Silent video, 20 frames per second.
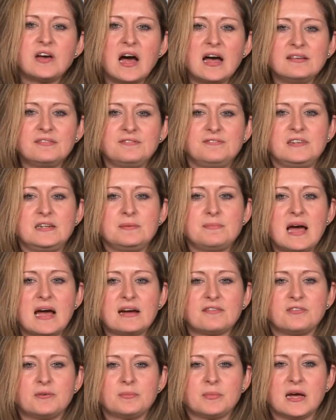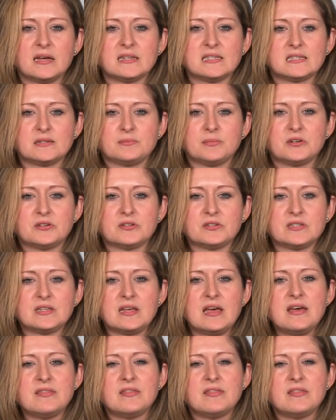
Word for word: gotten feedback from customers